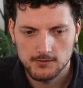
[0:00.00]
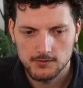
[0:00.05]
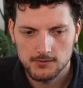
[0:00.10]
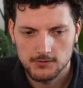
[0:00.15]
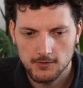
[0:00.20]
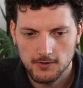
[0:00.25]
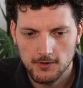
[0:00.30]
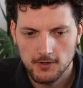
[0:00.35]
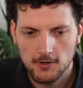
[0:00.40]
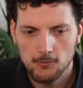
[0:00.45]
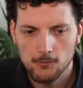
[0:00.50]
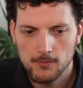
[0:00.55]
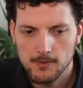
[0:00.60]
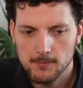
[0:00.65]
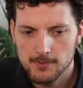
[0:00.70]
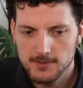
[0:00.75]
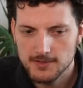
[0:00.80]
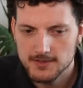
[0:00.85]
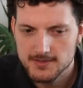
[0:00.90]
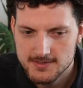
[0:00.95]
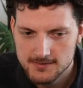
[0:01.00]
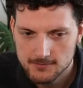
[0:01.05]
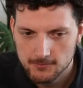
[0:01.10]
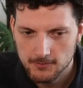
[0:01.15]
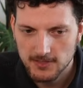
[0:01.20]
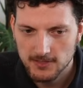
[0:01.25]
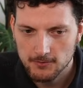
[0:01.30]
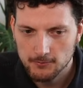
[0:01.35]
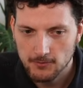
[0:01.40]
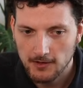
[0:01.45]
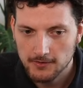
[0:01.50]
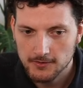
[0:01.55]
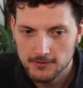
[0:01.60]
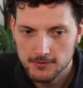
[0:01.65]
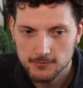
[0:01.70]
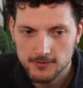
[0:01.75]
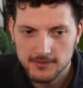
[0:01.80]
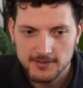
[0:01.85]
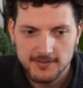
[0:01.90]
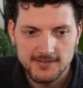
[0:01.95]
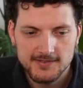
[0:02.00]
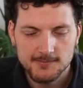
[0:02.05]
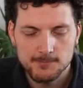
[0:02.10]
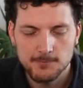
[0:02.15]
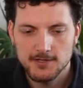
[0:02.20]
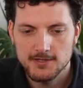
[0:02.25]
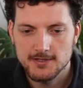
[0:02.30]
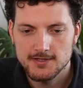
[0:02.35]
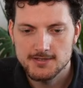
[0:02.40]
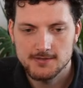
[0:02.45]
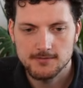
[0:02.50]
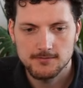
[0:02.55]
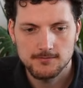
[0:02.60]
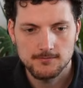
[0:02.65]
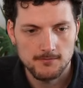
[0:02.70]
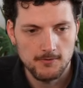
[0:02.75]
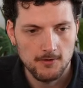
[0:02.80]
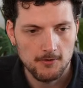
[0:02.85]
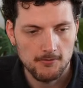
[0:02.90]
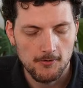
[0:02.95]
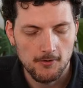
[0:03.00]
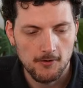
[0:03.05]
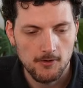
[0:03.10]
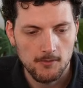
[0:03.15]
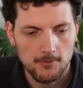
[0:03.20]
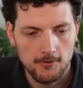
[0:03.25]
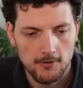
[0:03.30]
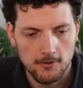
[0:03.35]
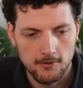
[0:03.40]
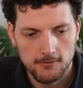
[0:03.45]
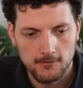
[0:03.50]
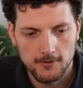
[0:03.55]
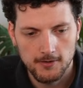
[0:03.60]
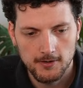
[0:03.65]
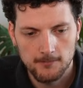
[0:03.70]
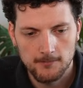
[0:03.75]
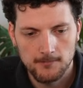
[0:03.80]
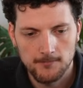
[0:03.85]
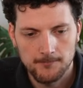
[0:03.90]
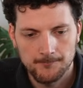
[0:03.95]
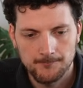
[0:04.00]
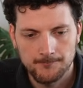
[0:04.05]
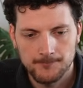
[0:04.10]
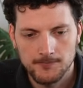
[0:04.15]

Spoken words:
So now we run the release build of our program,